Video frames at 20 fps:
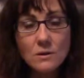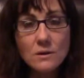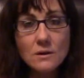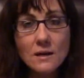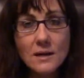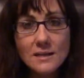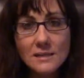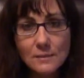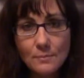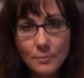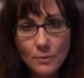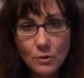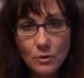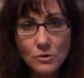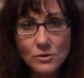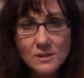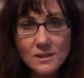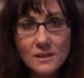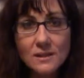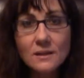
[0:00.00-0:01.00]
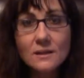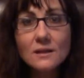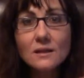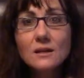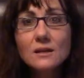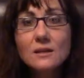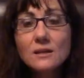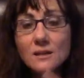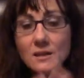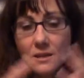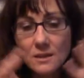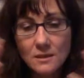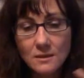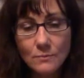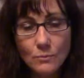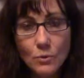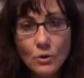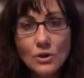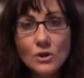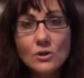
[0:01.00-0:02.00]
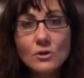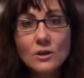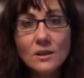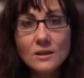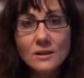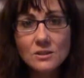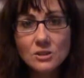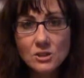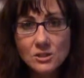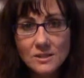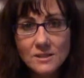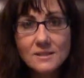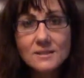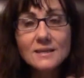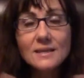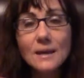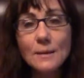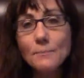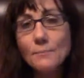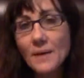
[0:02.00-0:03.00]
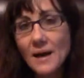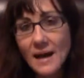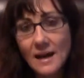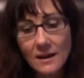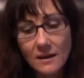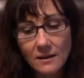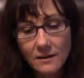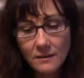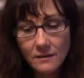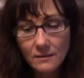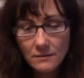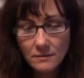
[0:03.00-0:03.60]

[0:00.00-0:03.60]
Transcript: as a person, the more you're going to just get back